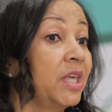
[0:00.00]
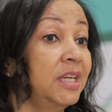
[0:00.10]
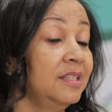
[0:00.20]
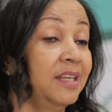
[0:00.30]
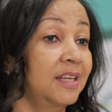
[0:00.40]
they
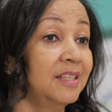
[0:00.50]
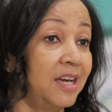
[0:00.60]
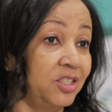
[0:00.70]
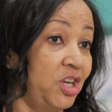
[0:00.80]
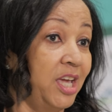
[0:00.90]
didn't get
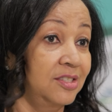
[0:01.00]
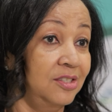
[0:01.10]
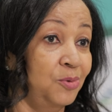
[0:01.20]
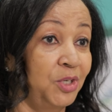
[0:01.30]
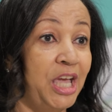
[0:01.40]
a chance
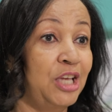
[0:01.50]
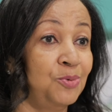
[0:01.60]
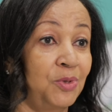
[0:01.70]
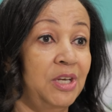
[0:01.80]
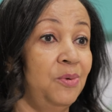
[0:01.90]
to
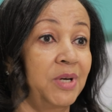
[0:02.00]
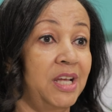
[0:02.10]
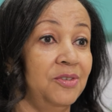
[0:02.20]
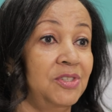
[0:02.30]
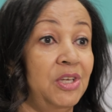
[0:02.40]
engage with anyone else.